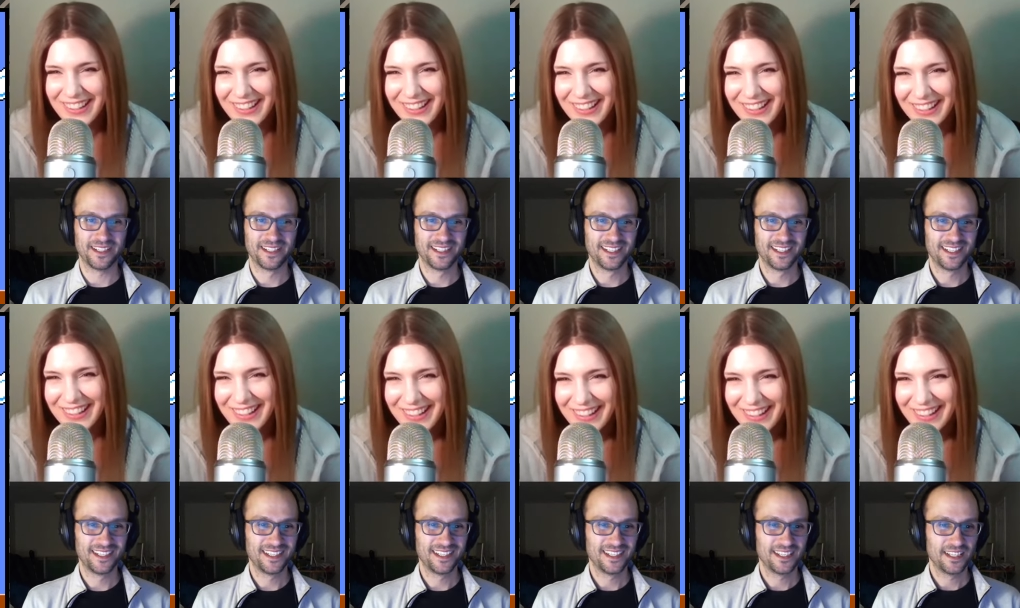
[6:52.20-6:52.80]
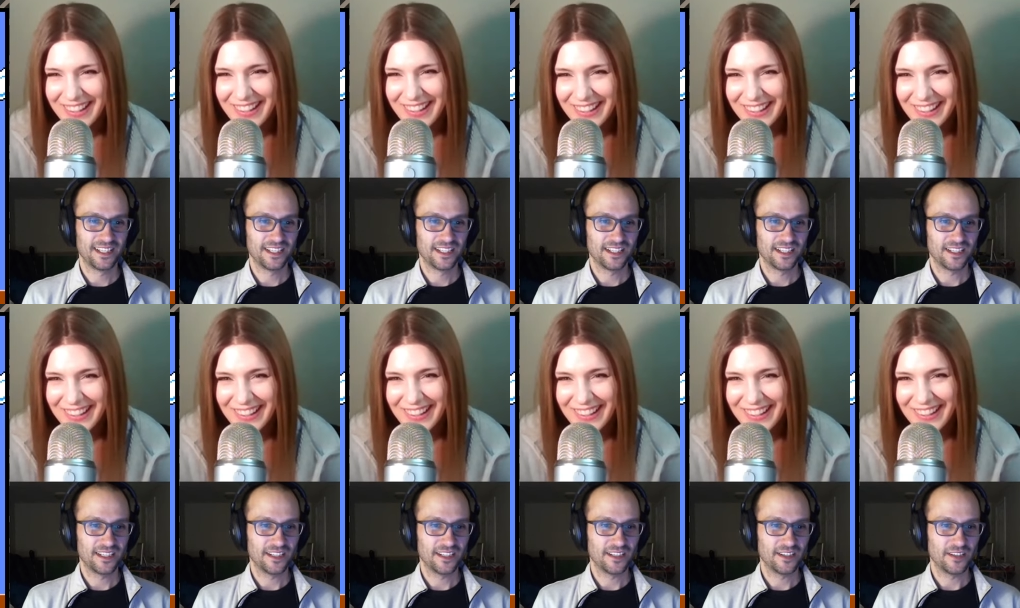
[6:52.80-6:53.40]
Speaker 1: run.
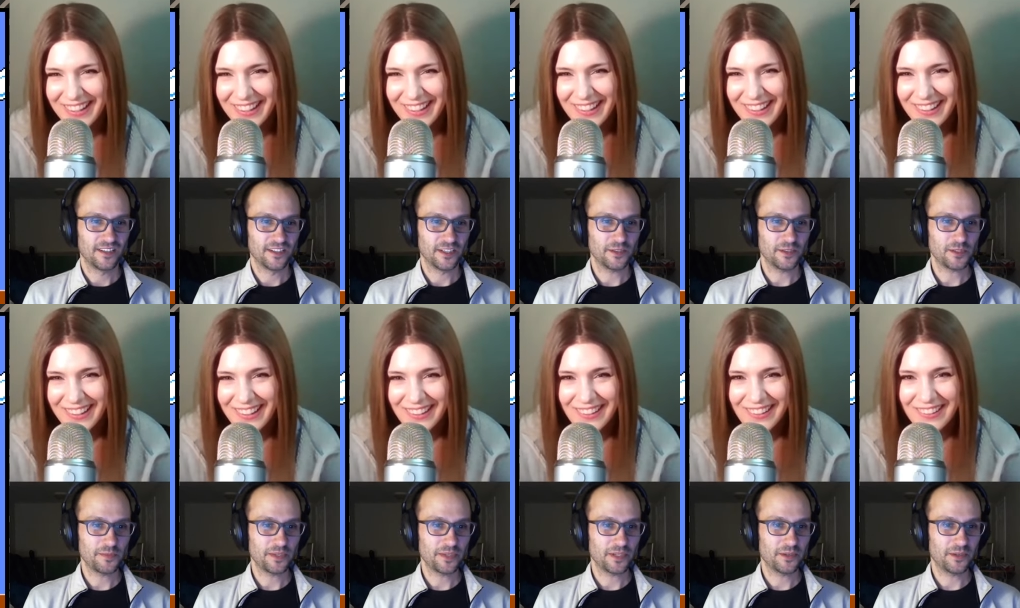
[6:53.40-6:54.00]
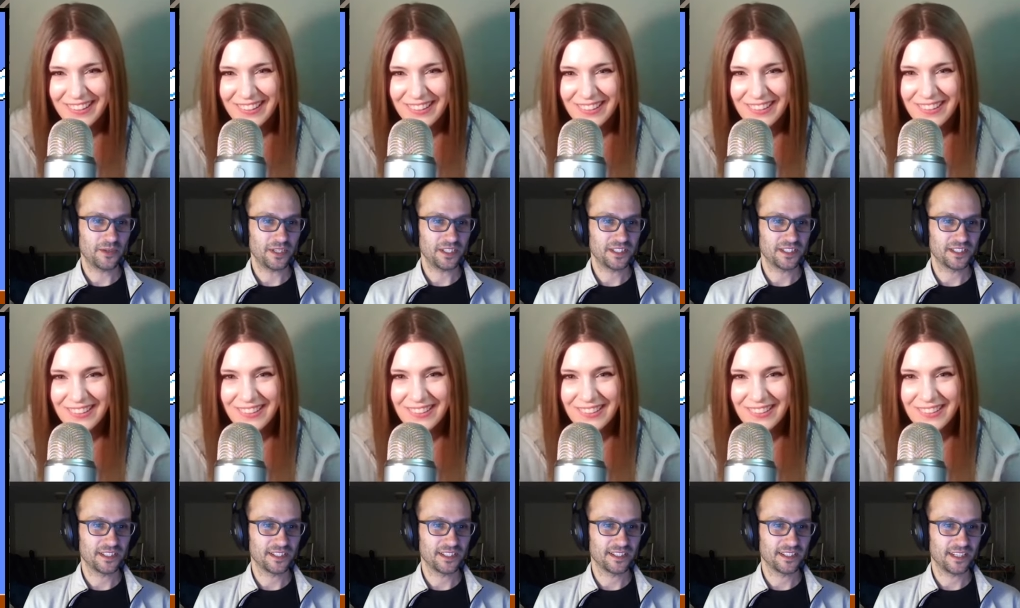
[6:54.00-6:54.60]
that was a big
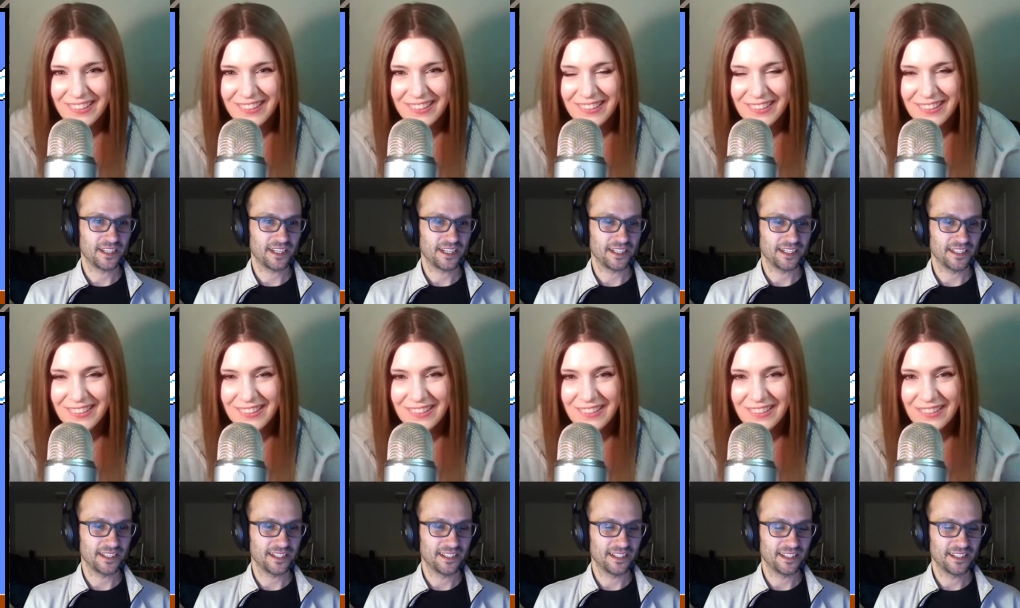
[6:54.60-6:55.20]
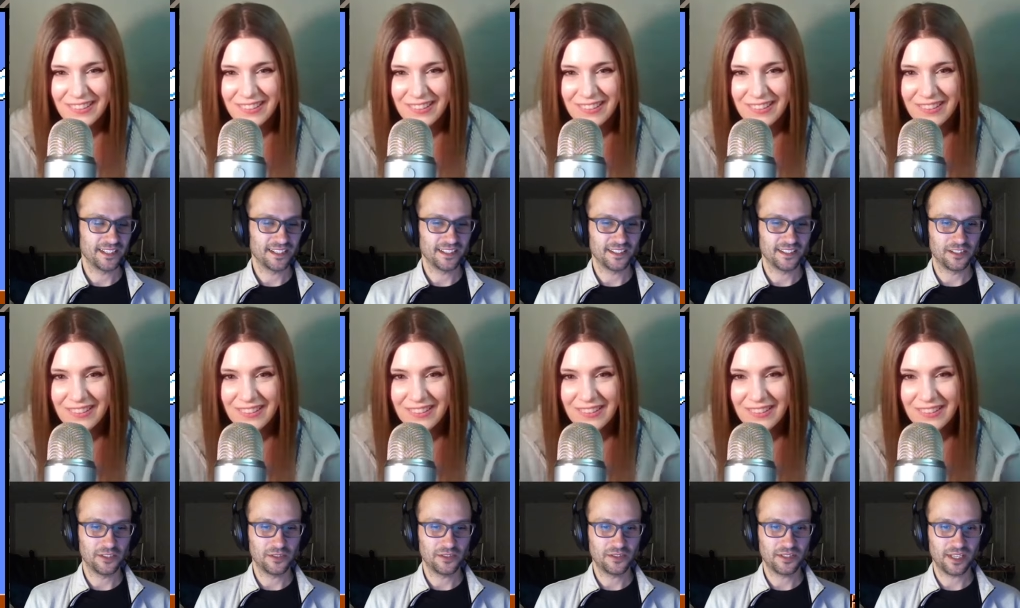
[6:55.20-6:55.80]
question online.
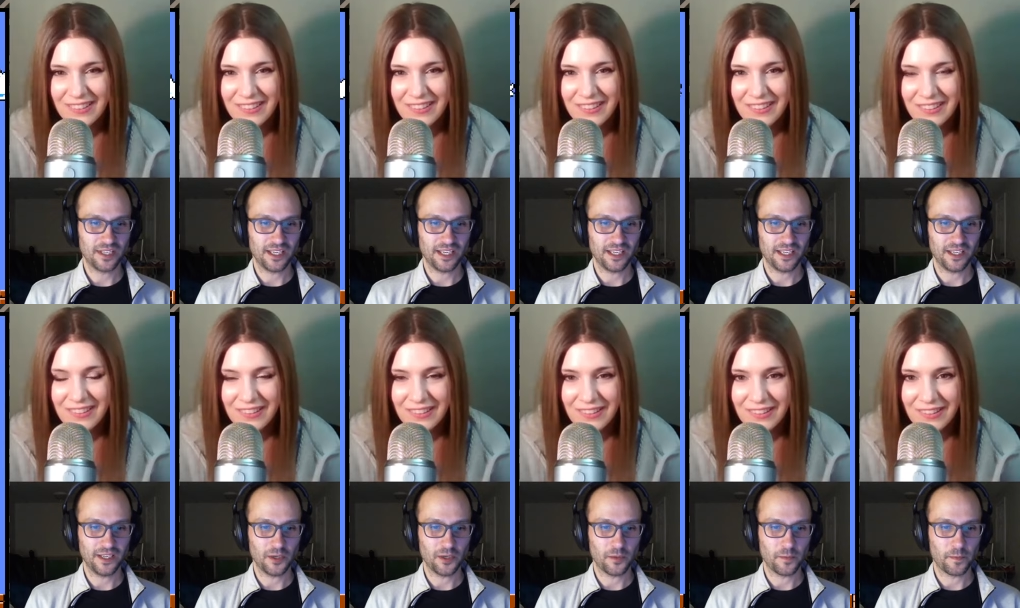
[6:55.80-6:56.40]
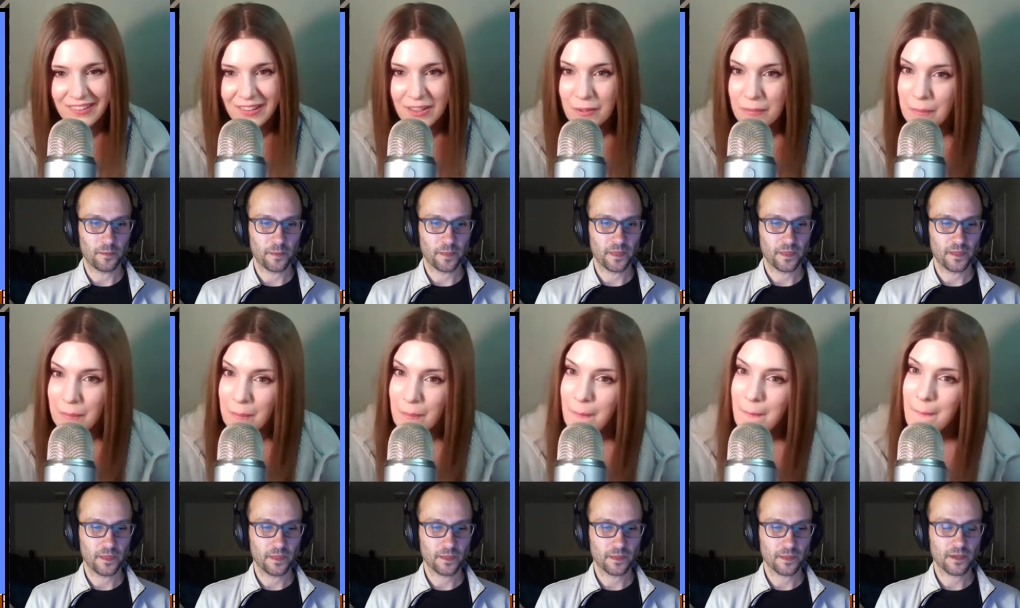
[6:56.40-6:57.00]
Do you say
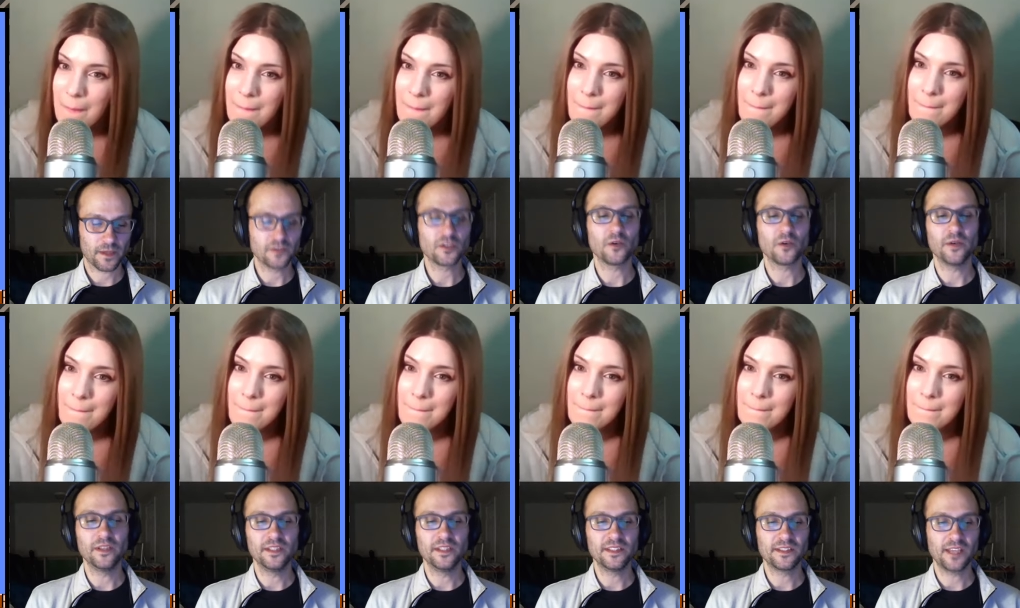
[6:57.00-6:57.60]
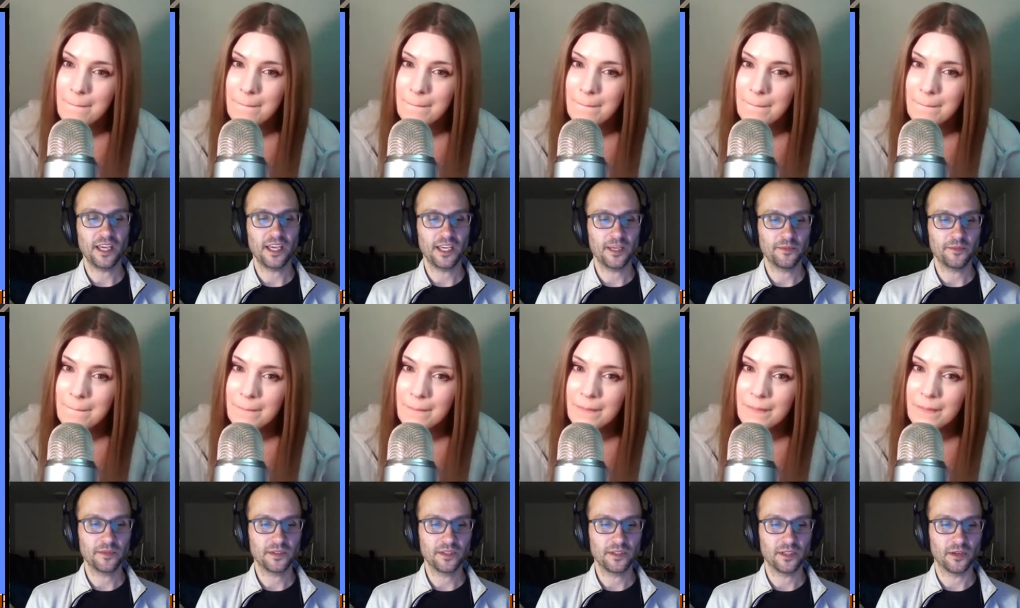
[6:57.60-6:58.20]
so in these
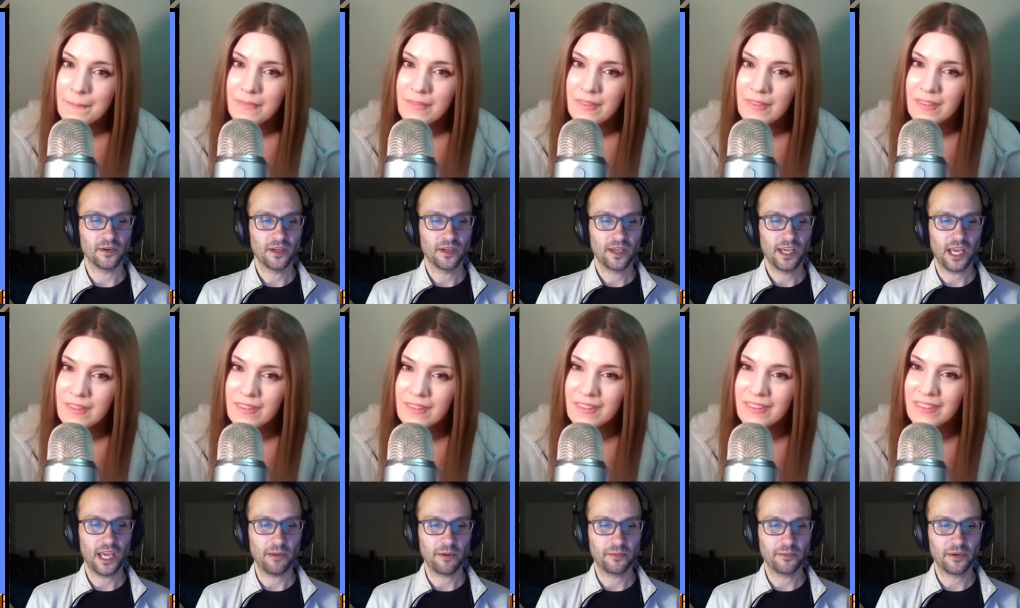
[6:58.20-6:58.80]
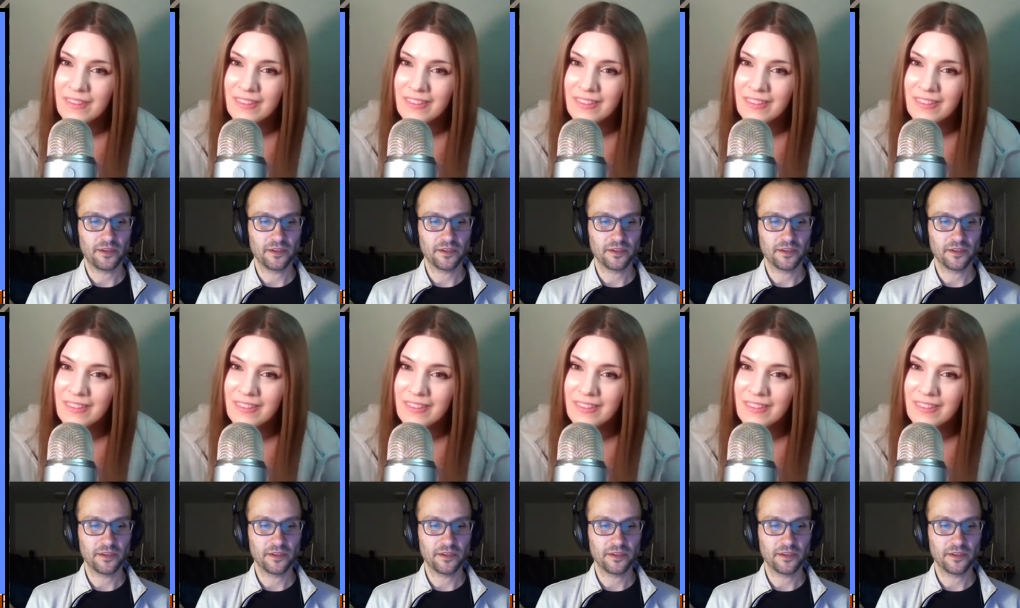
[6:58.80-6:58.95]
games, you know, Hammer